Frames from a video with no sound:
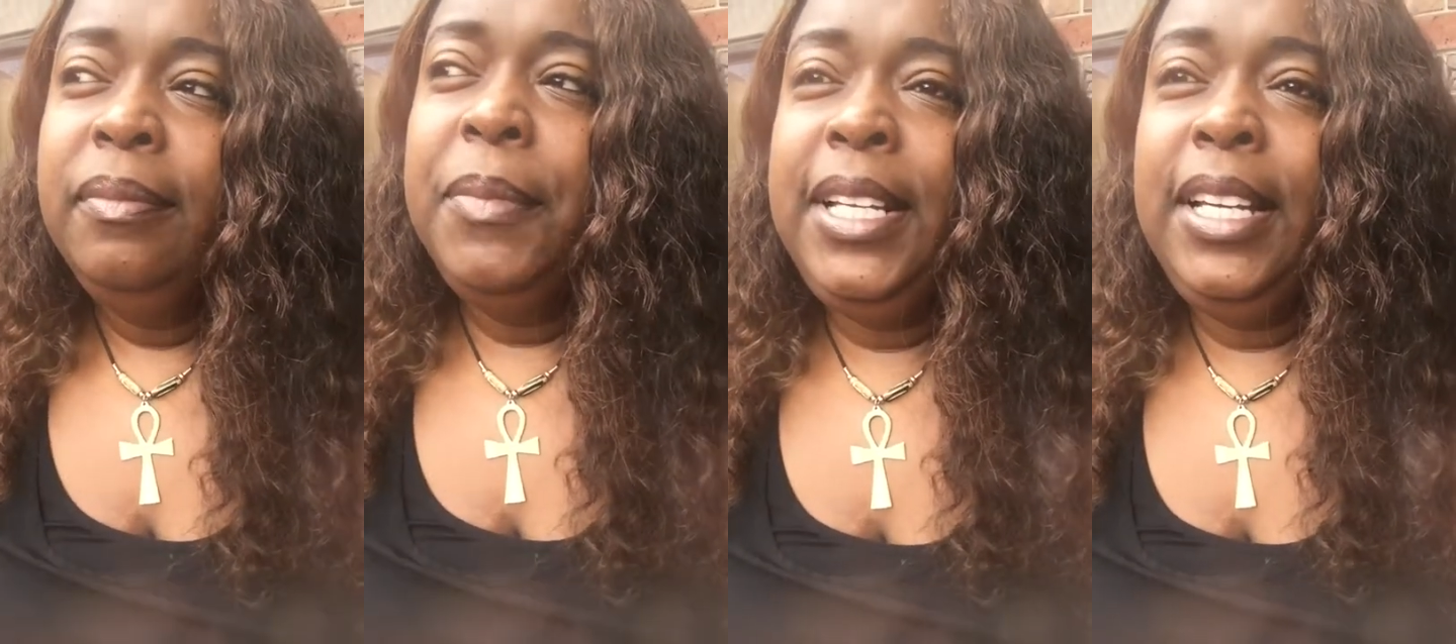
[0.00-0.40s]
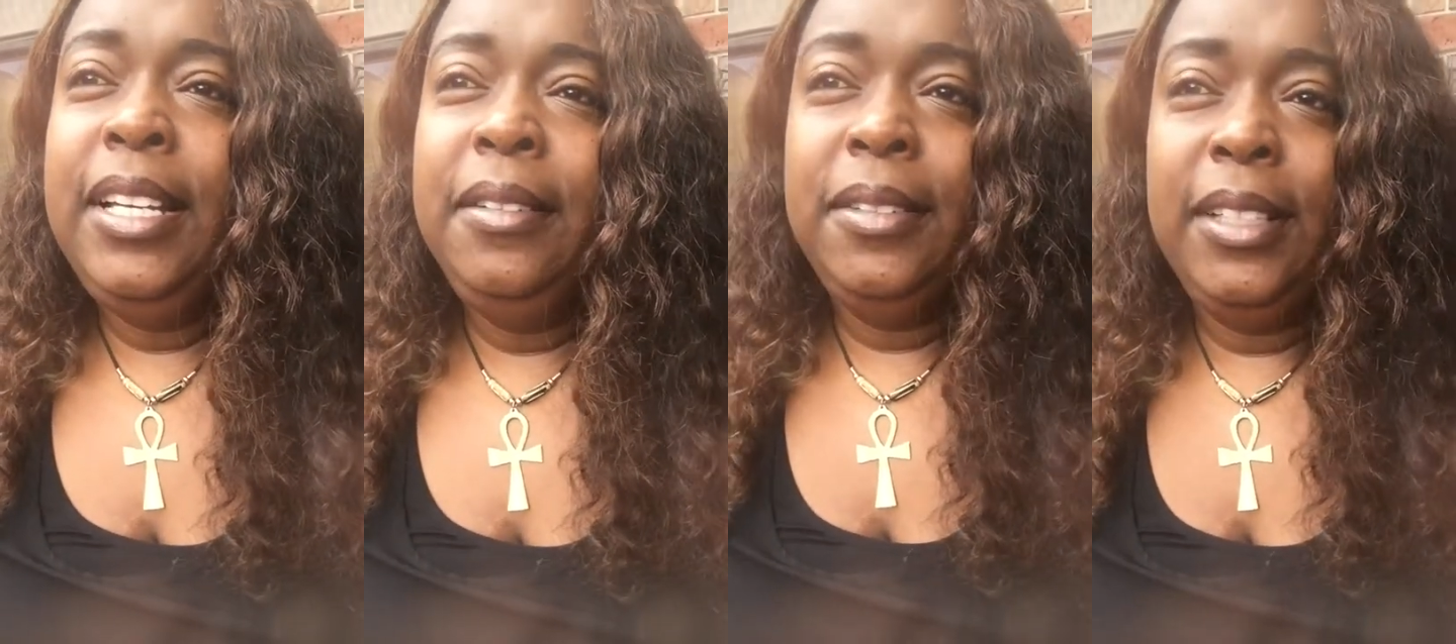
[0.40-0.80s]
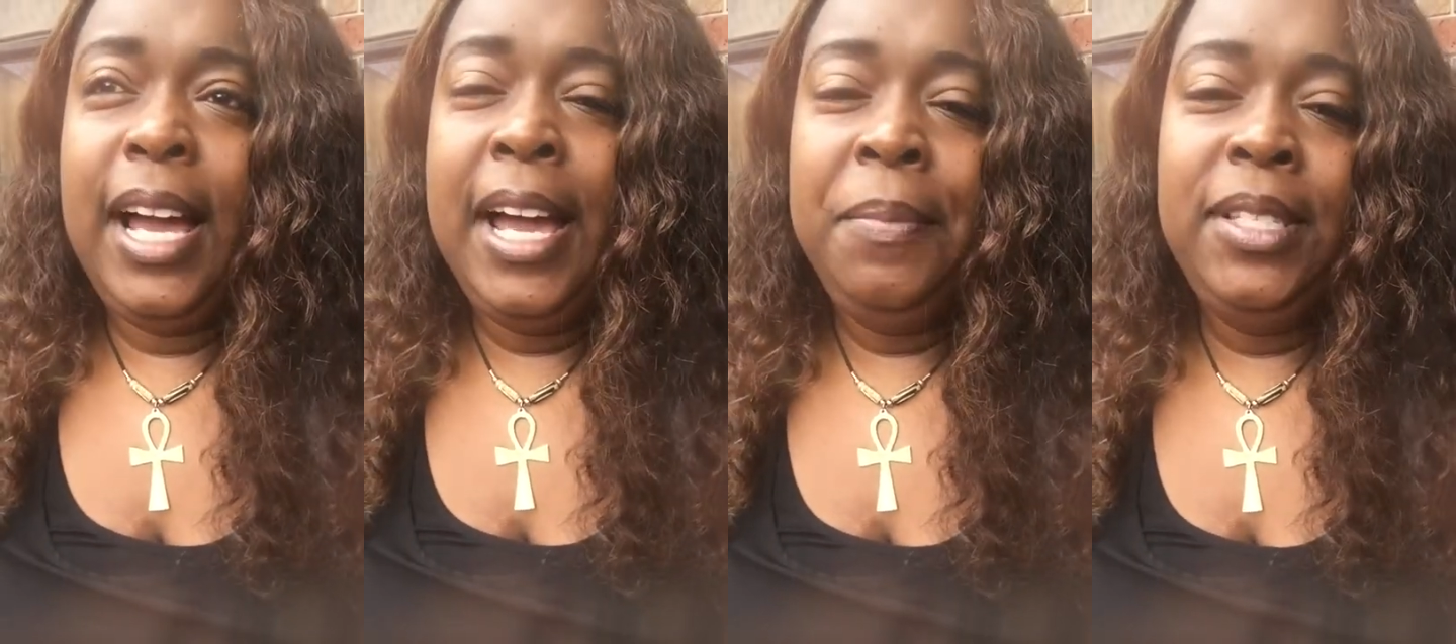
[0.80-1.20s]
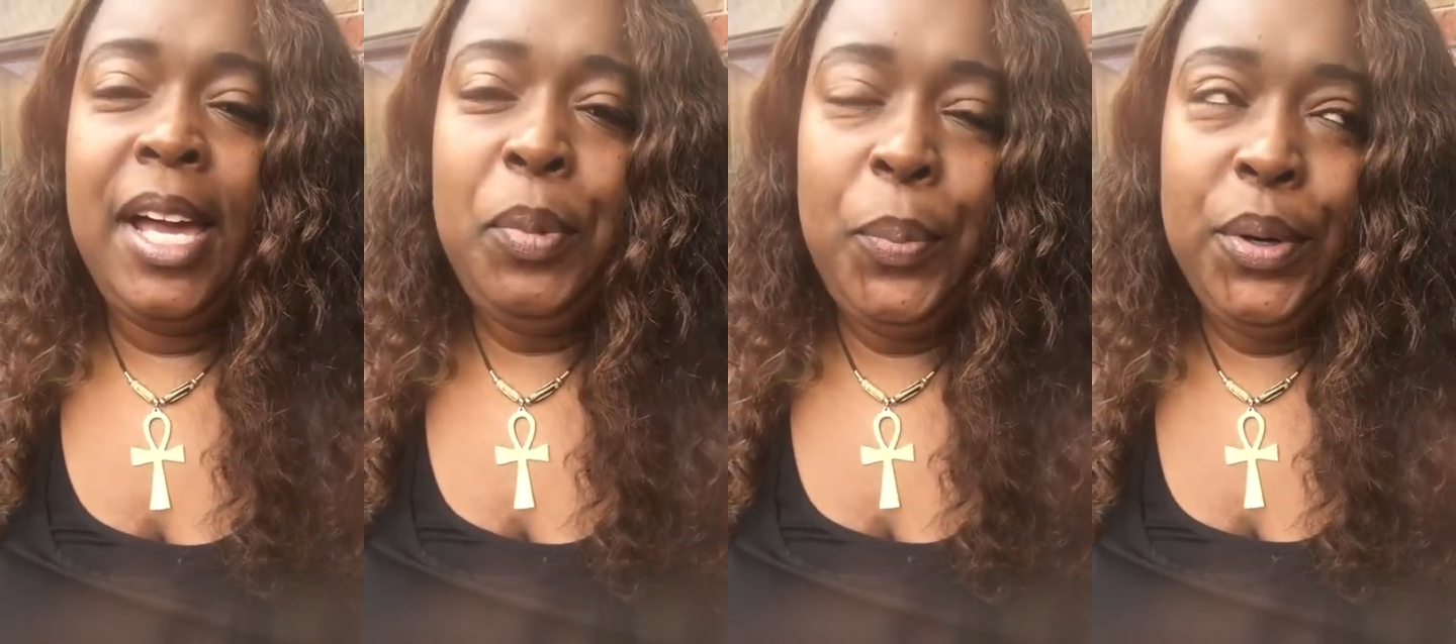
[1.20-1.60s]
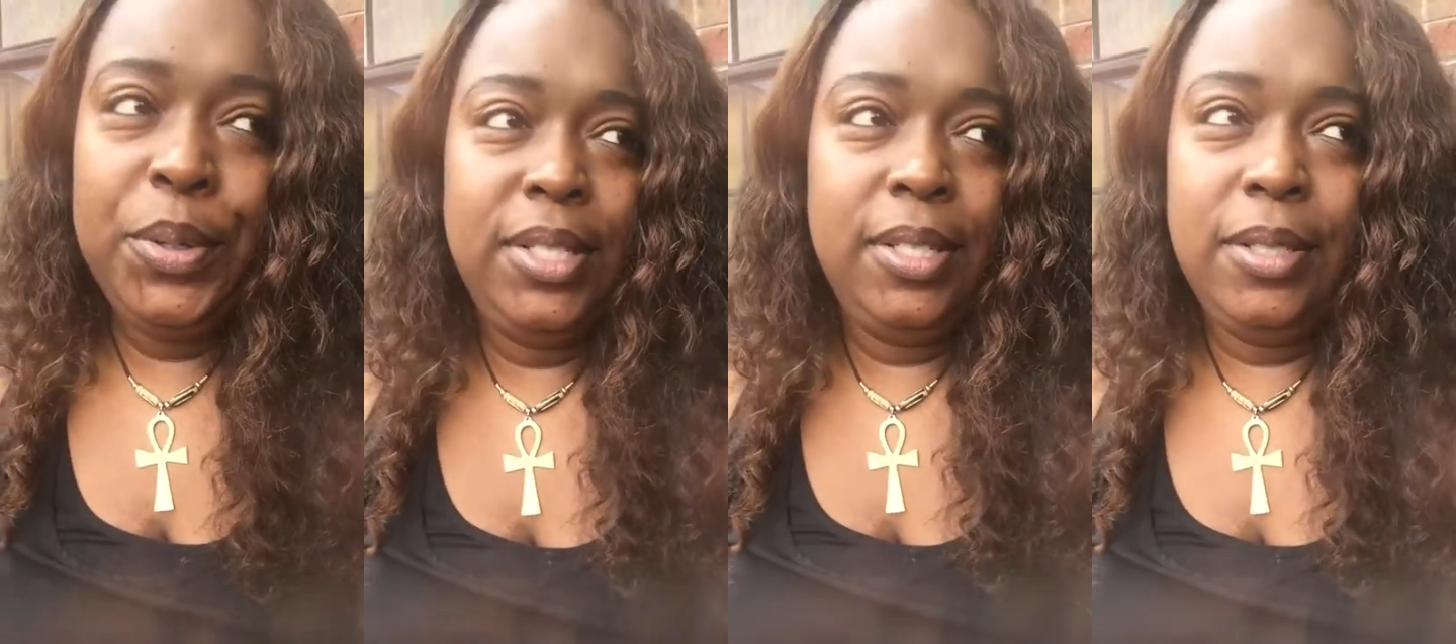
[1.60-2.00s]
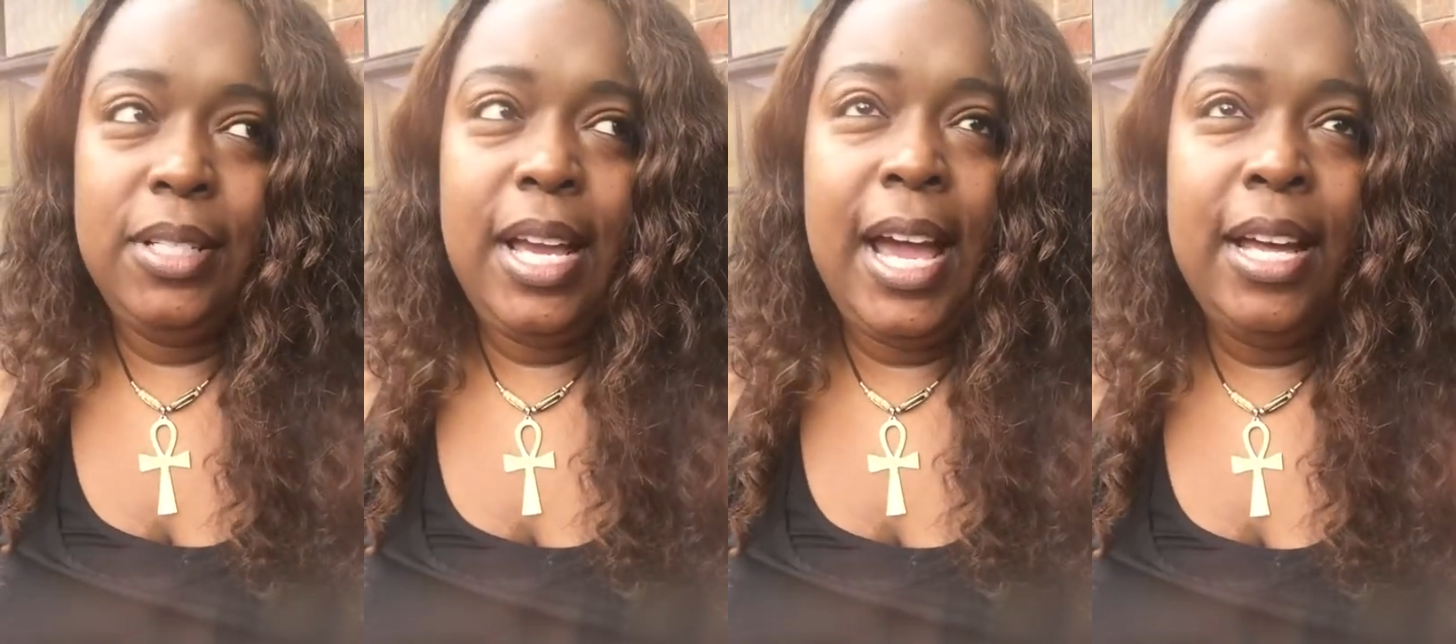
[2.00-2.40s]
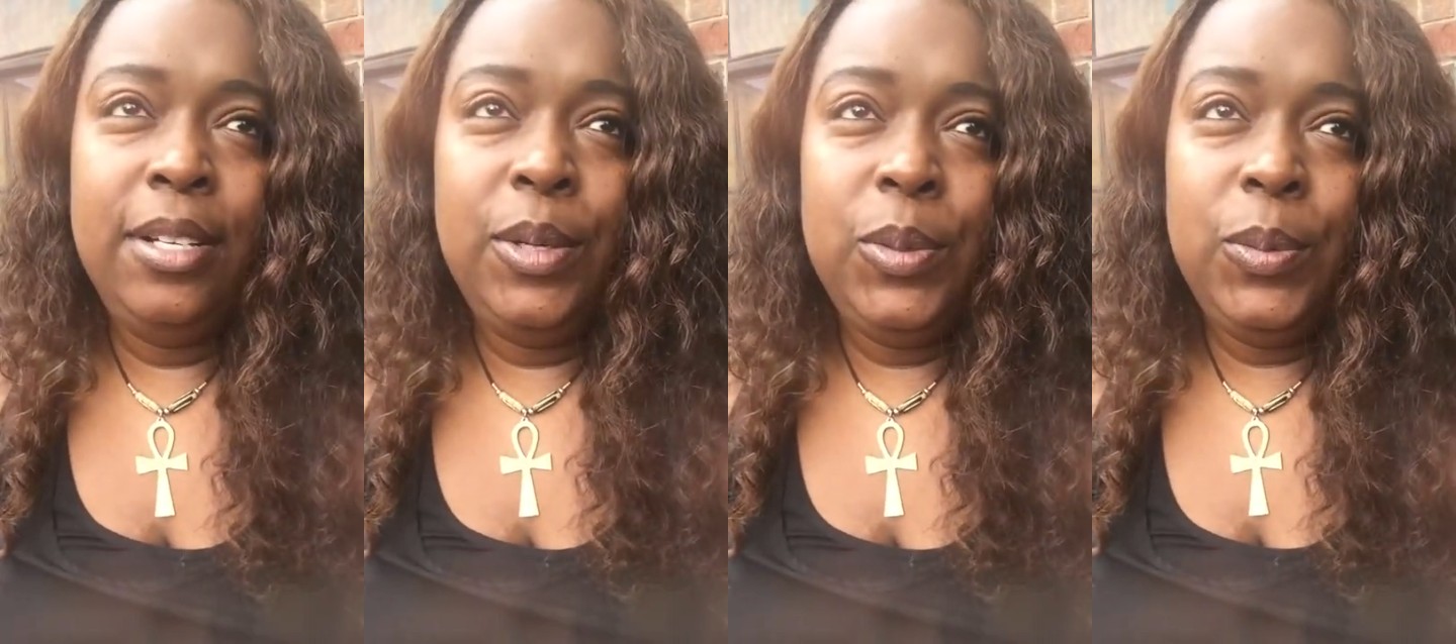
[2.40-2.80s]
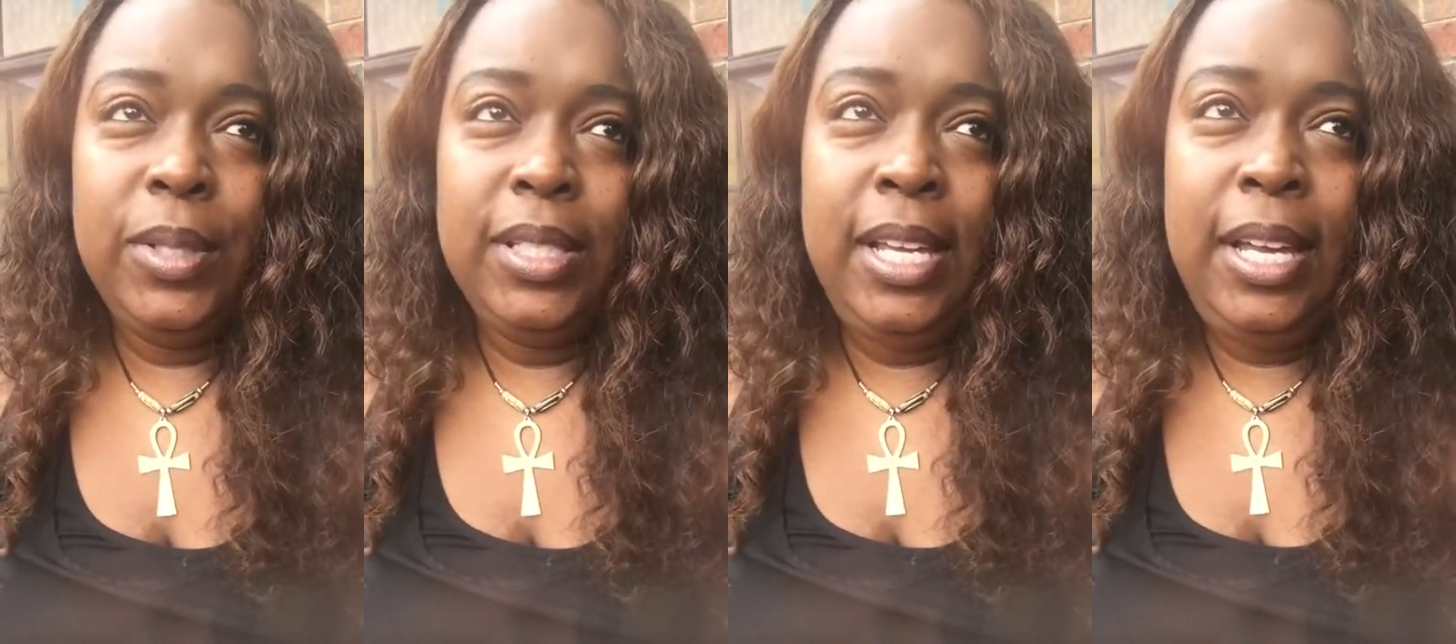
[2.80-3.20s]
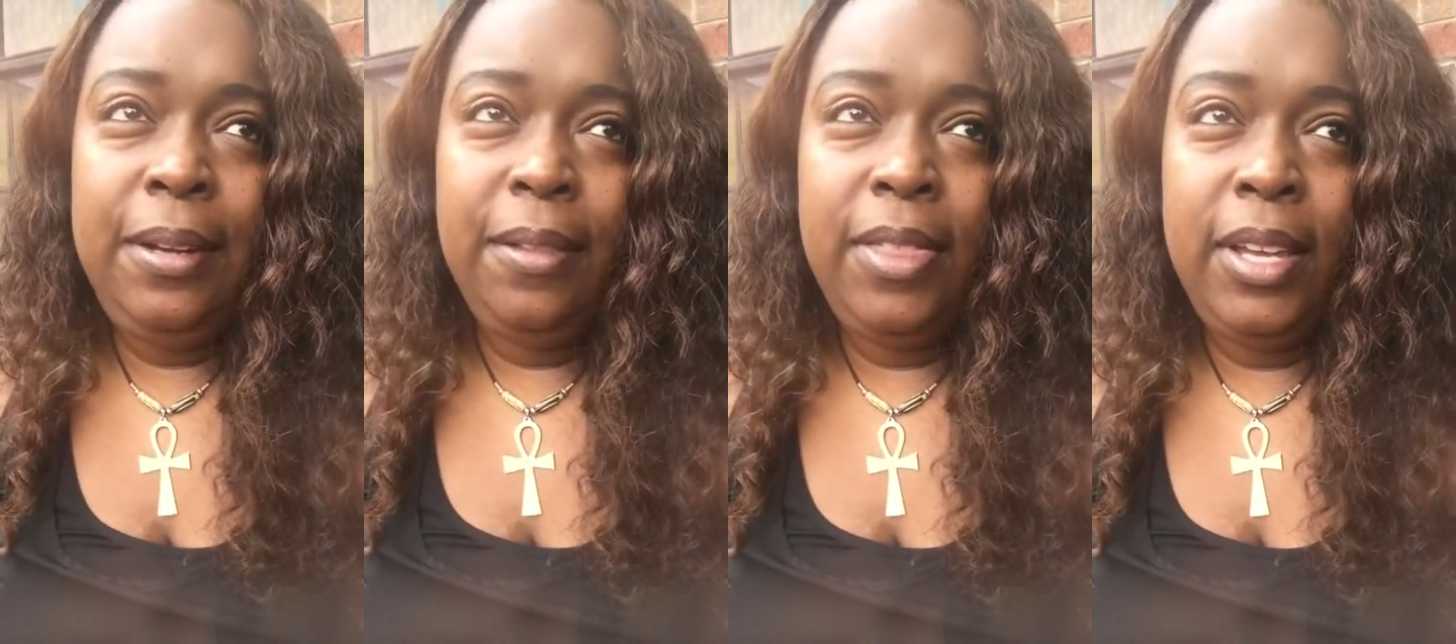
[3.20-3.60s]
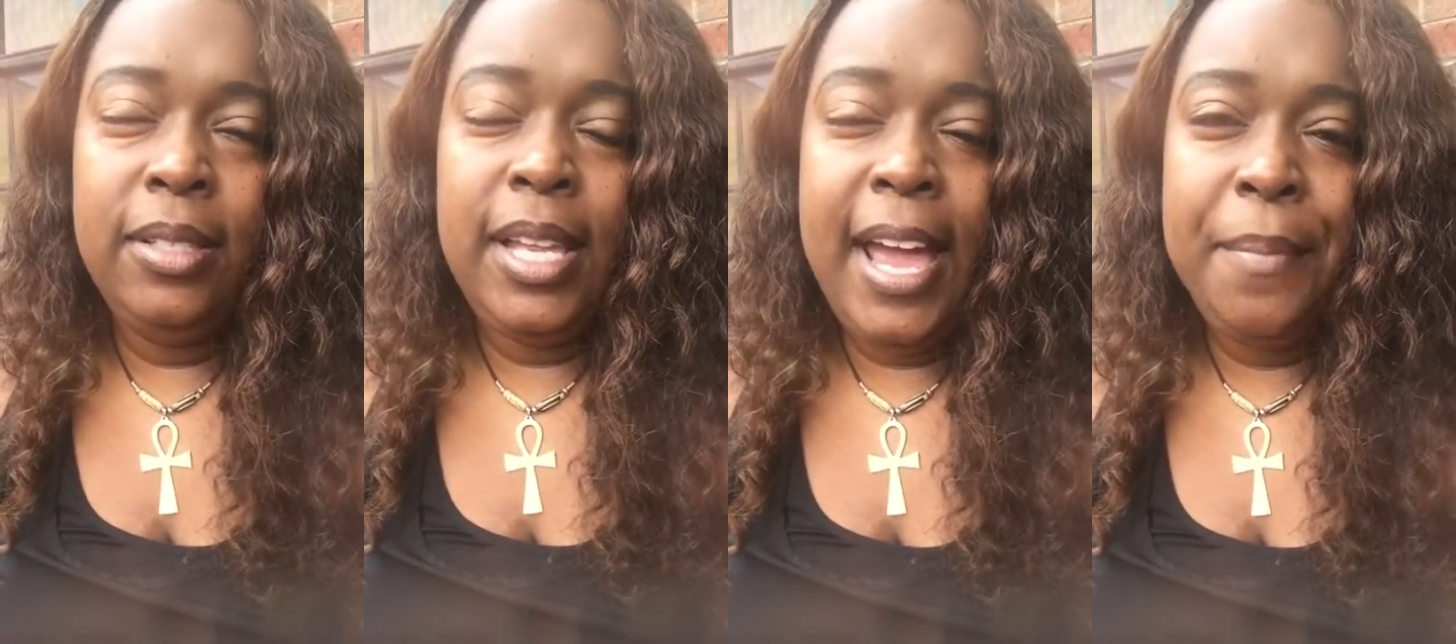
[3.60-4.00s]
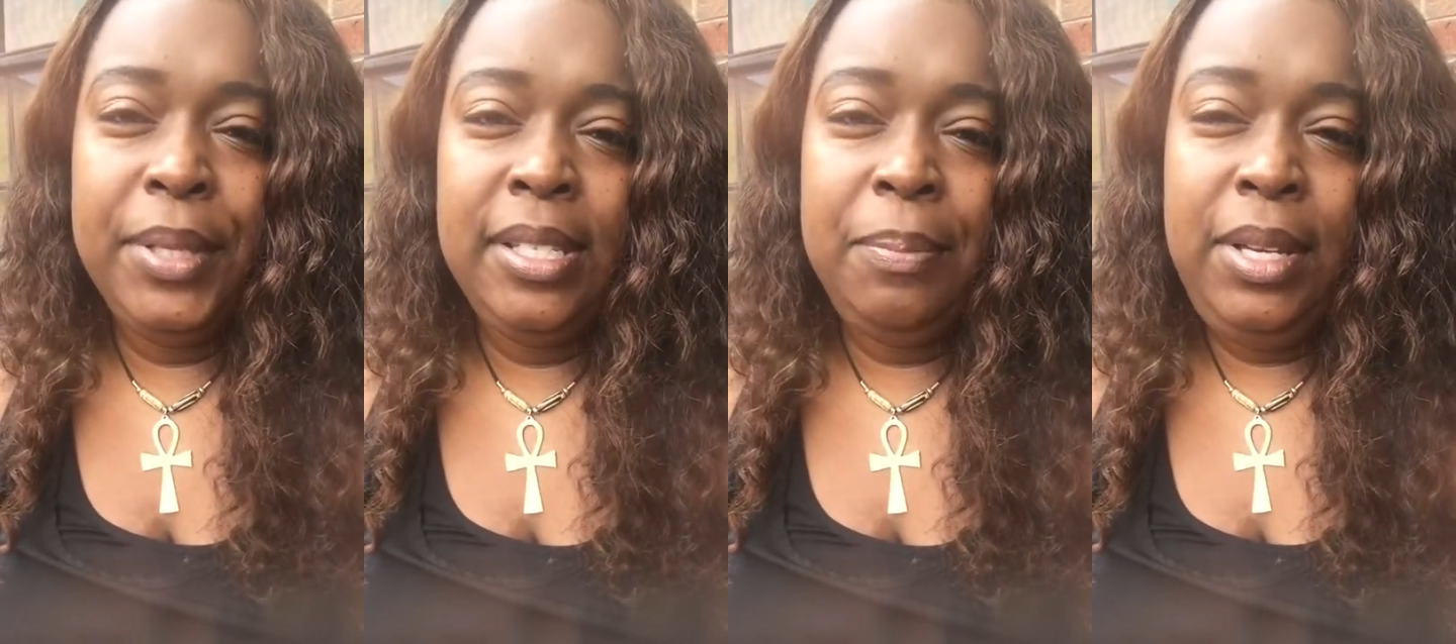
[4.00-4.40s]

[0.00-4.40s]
But then I'm the type of person, I don't take things that happen to